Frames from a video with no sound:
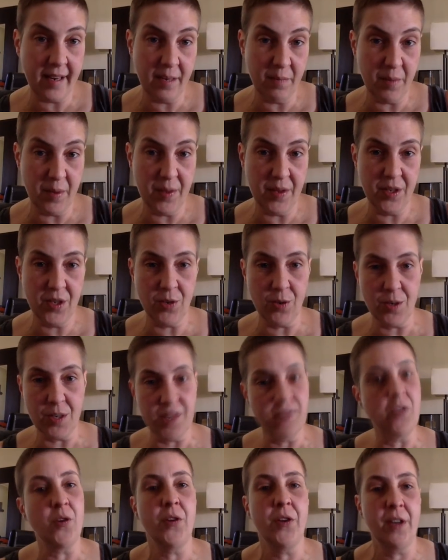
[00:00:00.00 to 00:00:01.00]
had been the
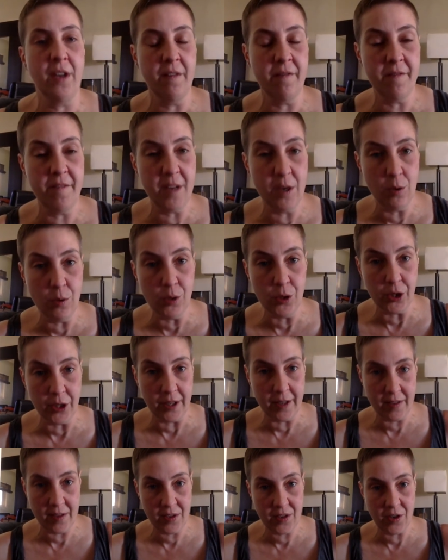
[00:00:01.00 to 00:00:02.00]
source of all the
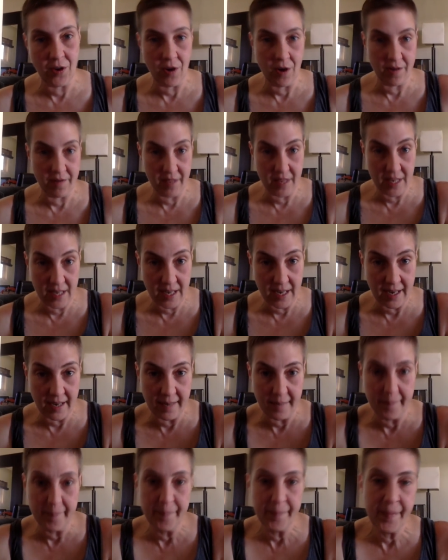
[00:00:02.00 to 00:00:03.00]
confusion at the start of the
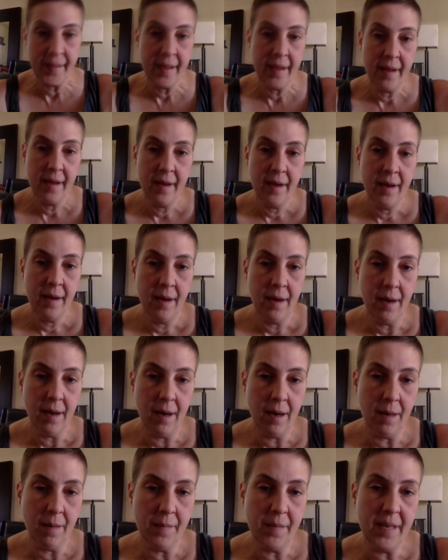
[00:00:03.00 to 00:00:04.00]
day.
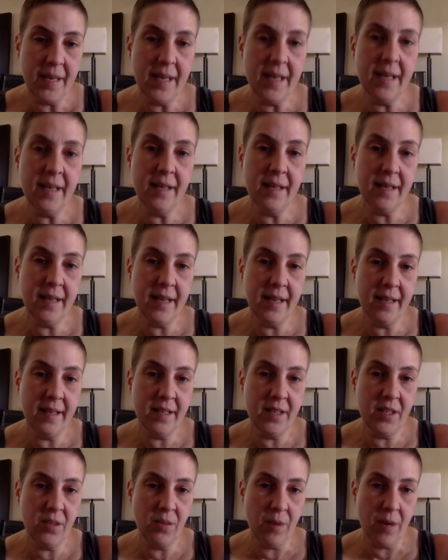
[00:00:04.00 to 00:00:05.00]
He
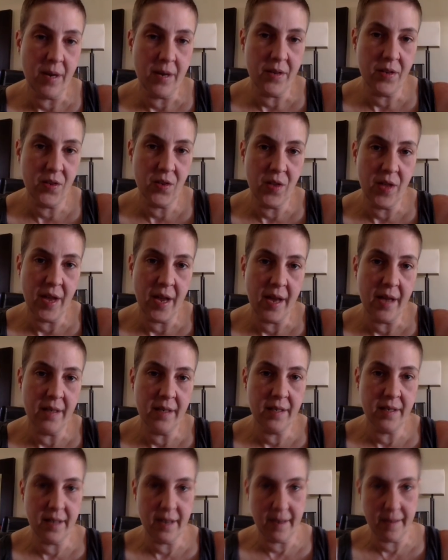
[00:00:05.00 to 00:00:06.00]
indicated to us
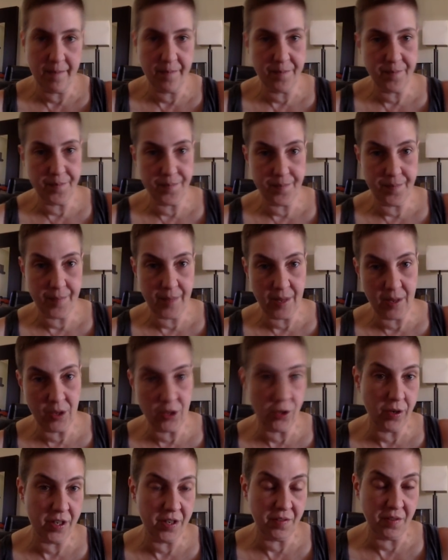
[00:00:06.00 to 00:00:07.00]
that
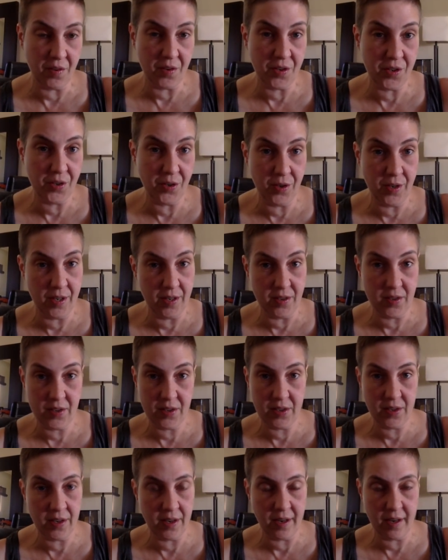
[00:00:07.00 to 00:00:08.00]
injurious falsehood
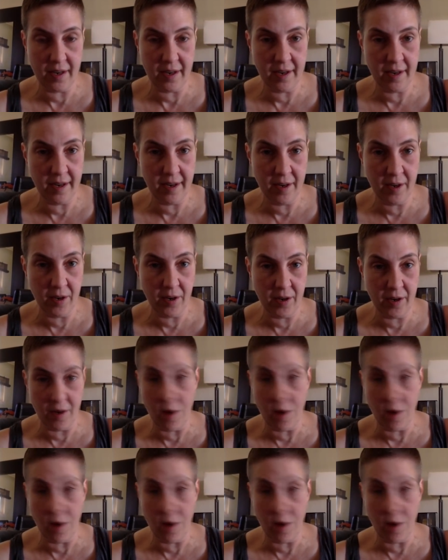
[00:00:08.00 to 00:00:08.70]
is an